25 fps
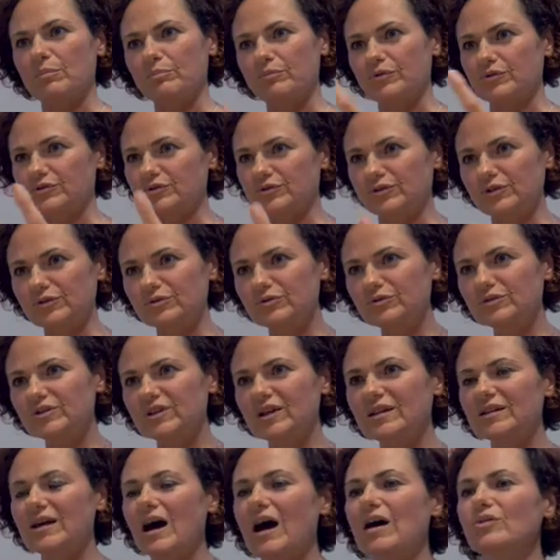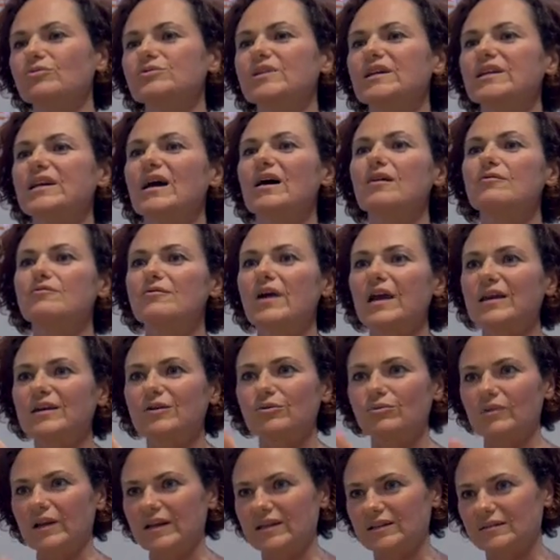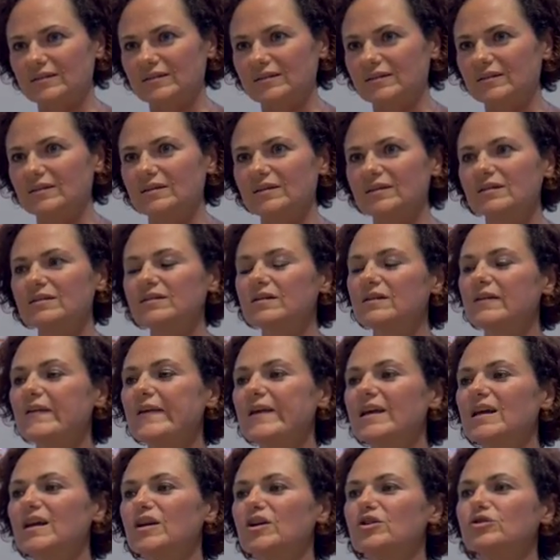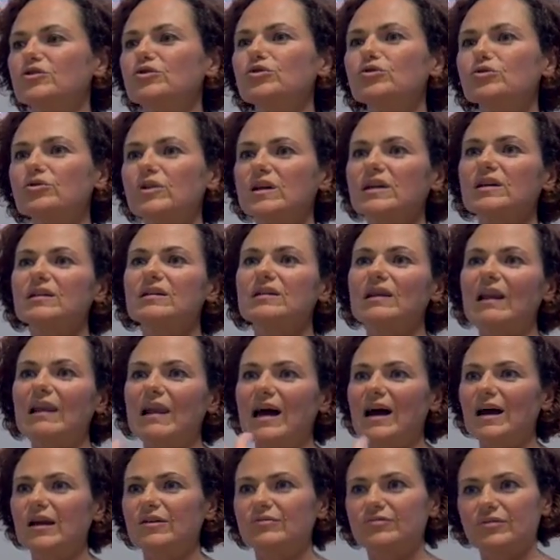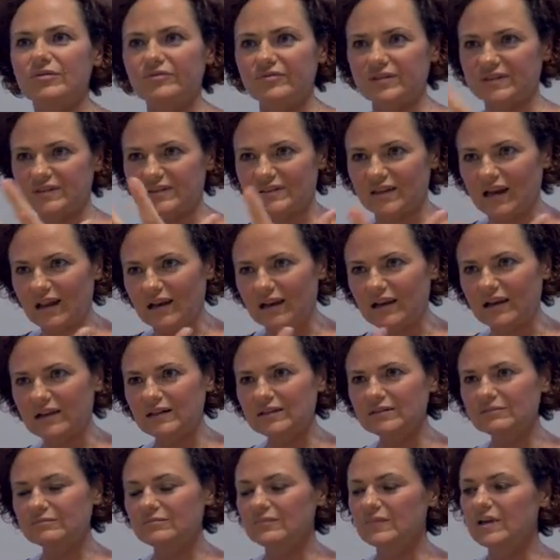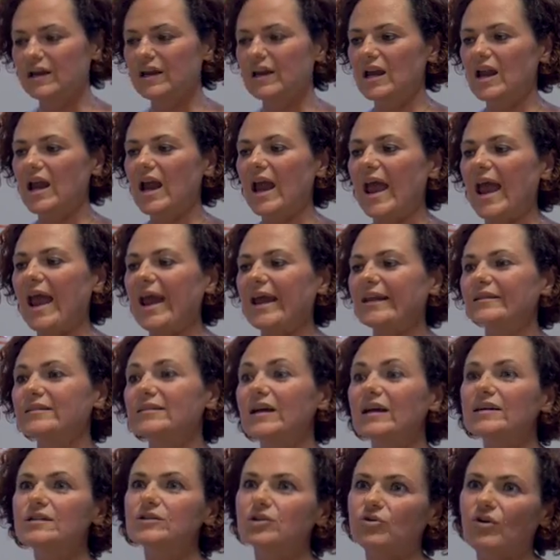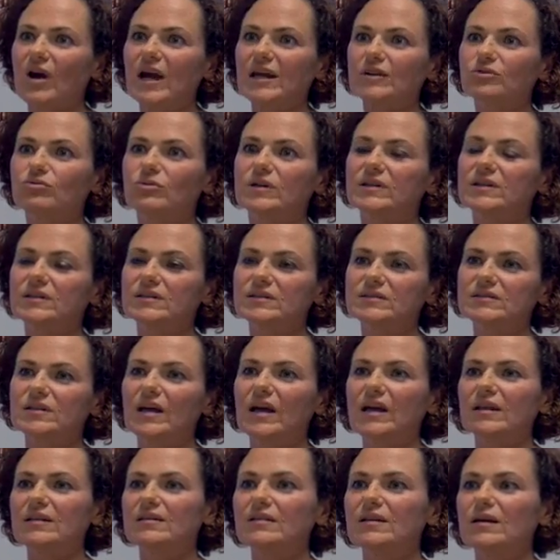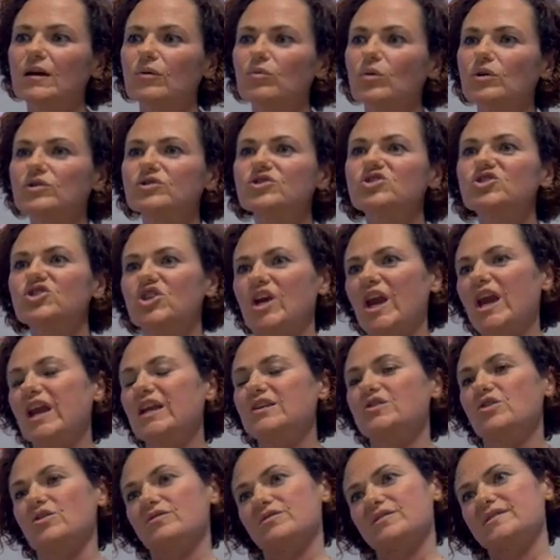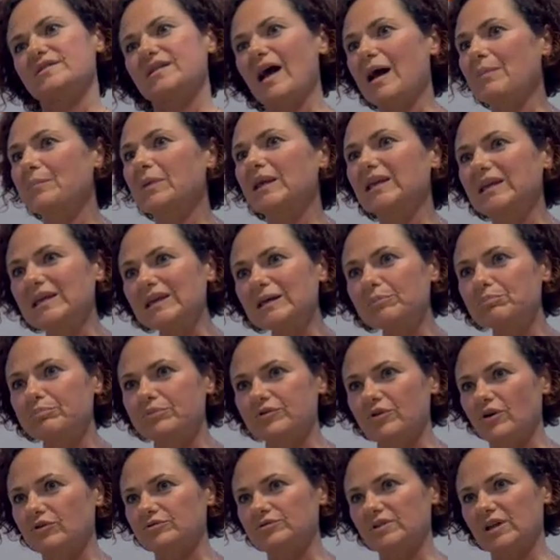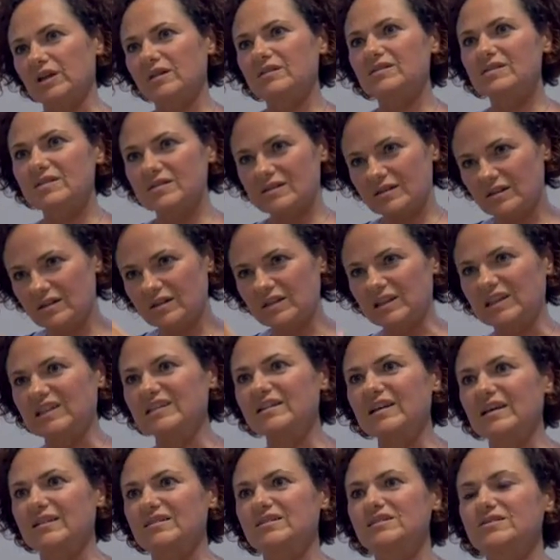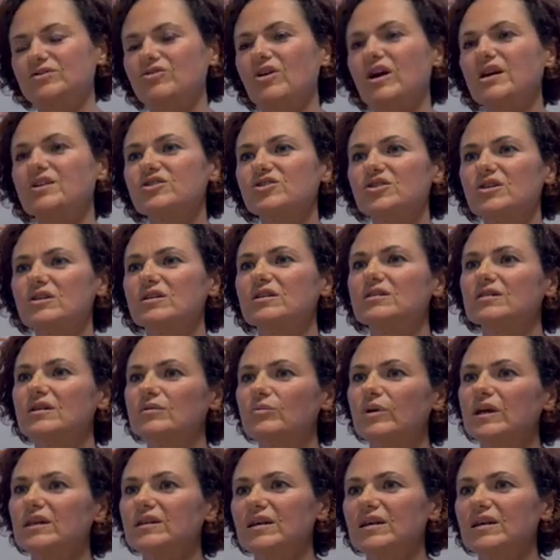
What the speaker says: produced, and how they are regulated during the life of a cell. And I try to understand what change on some key proteins in their structure, in the way